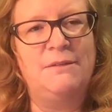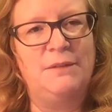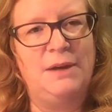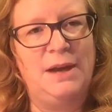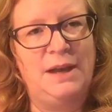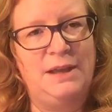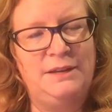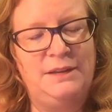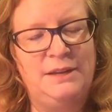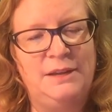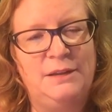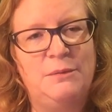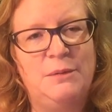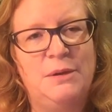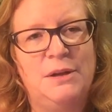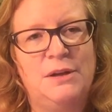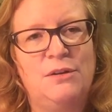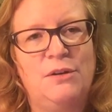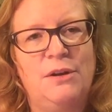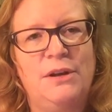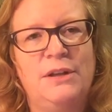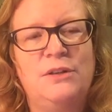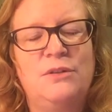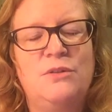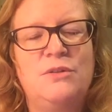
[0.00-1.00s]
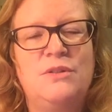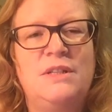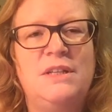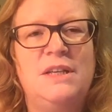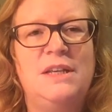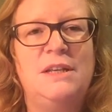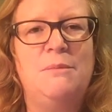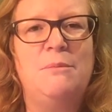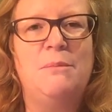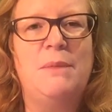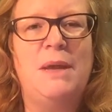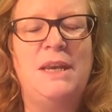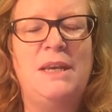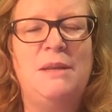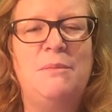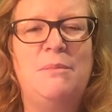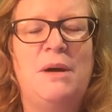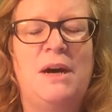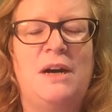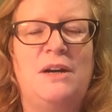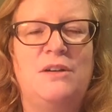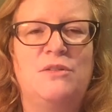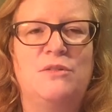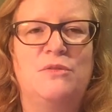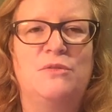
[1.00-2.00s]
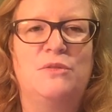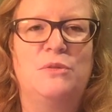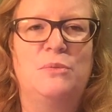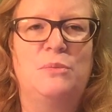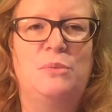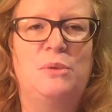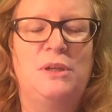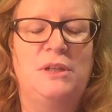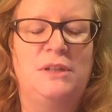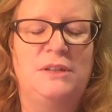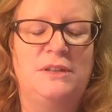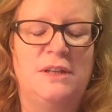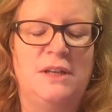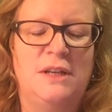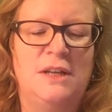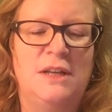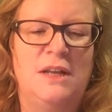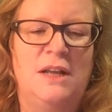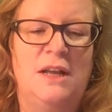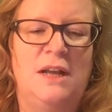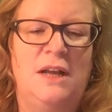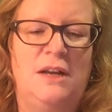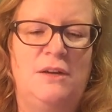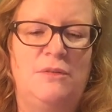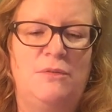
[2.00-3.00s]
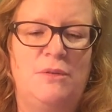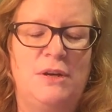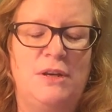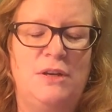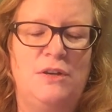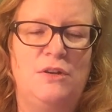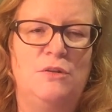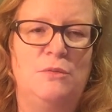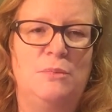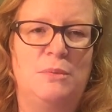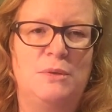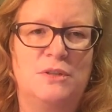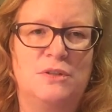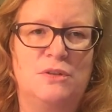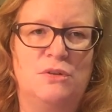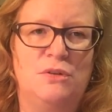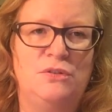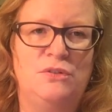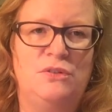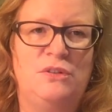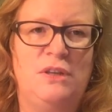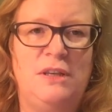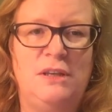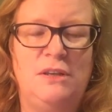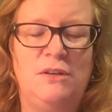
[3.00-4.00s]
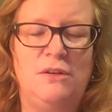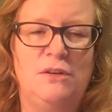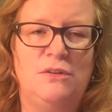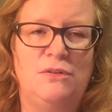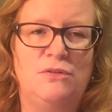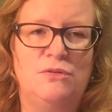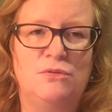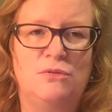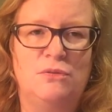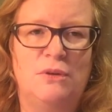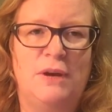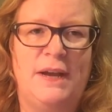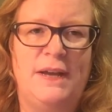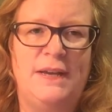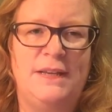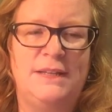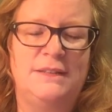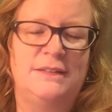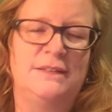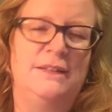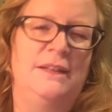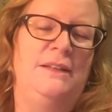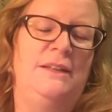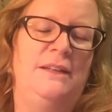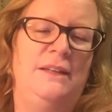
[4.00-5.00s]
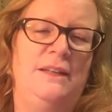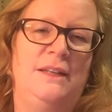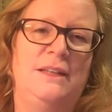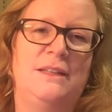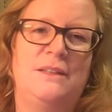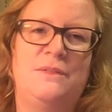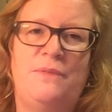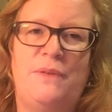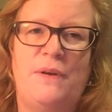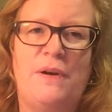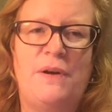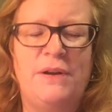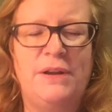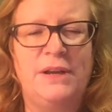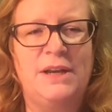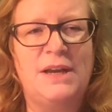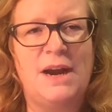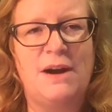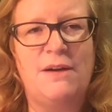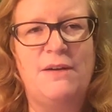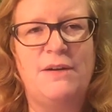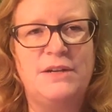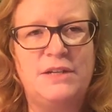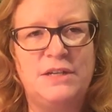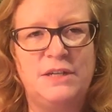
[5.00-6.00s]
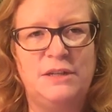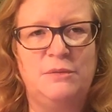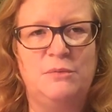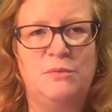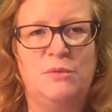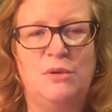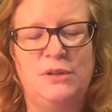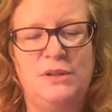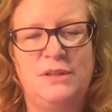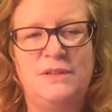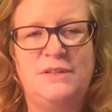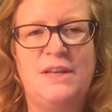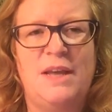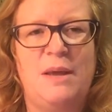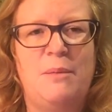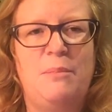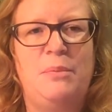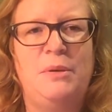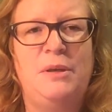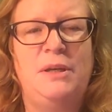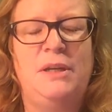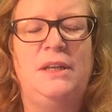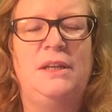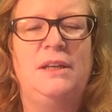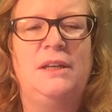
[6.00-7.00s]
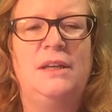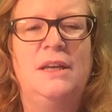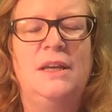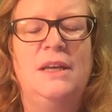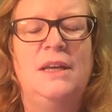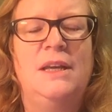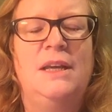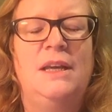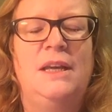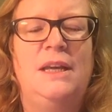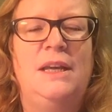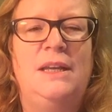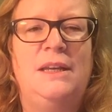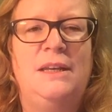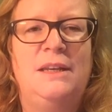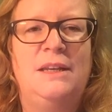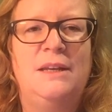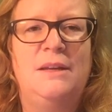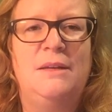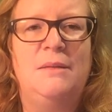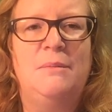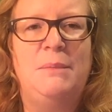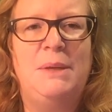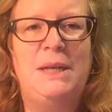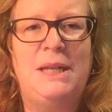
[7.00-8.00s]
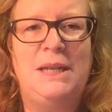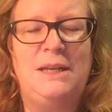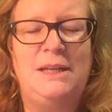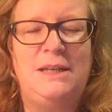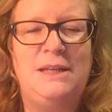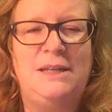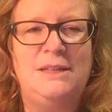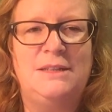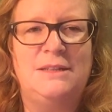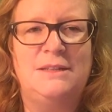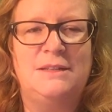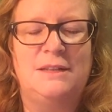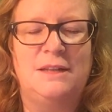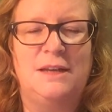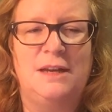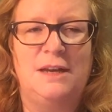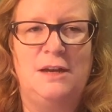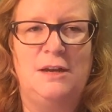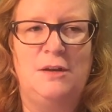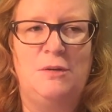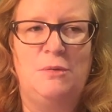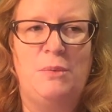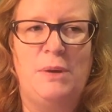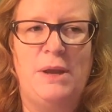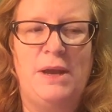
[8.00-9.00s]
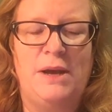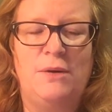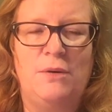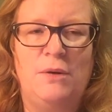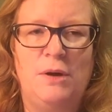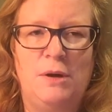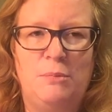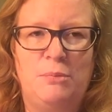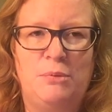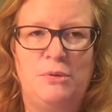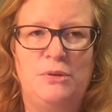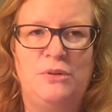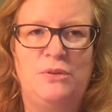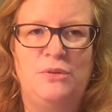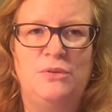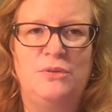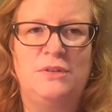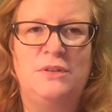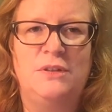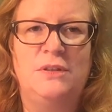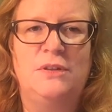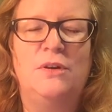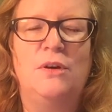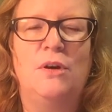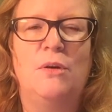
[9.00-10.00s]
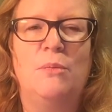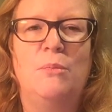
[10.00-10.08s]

I think we are going to see in many parts of the world renewables continuing to rise. I think it's very encouraging what is happening in the Middle East, where oil producing